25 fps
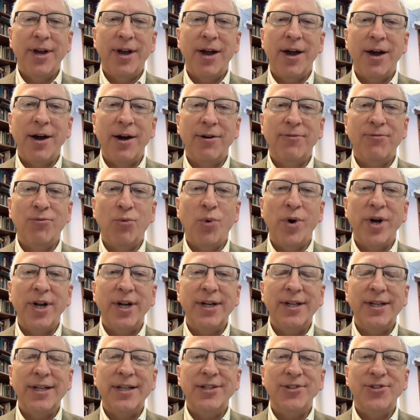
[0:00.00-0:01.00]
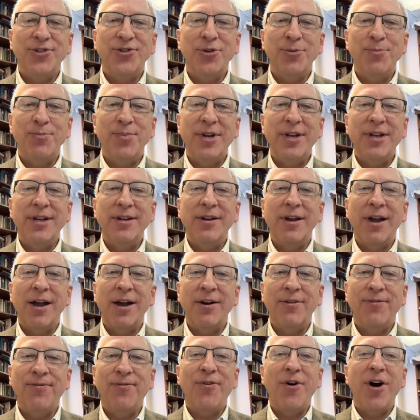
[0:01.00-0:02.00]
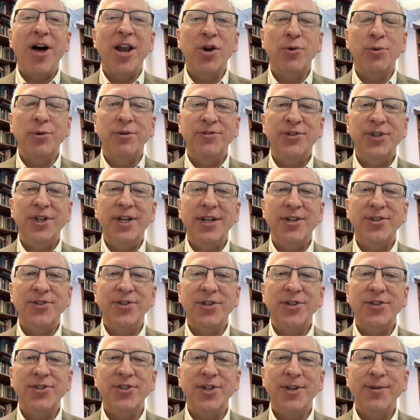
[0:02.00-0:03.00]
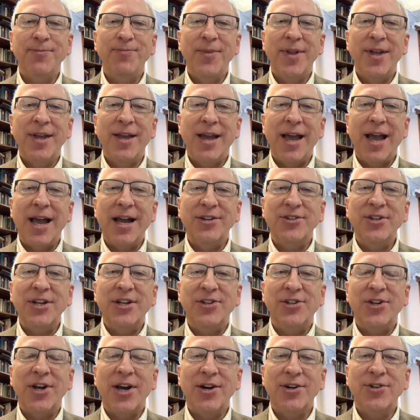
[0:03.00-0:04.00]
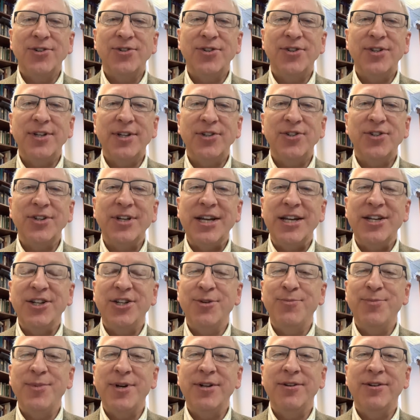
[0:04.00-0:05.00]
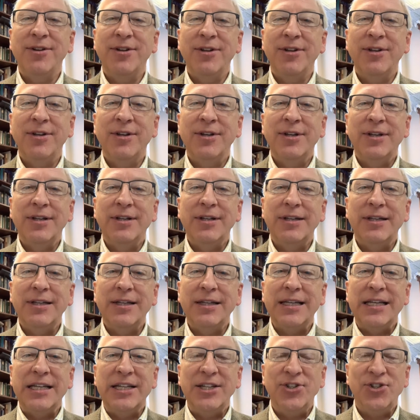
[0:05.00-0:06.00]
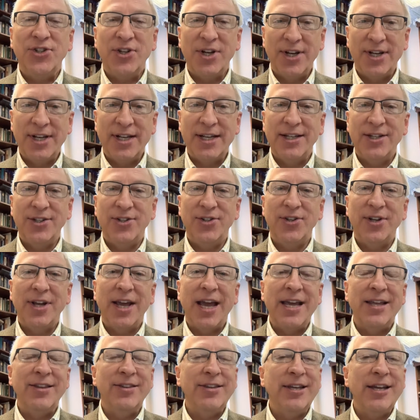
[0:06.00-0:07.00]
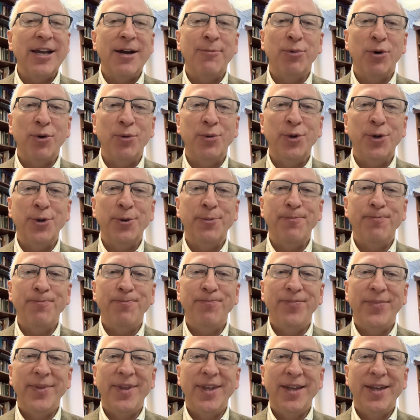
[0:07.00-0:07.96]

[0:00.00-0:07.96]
of what it is to be a follower of Jesus as he tells this intimate incident in the upper room.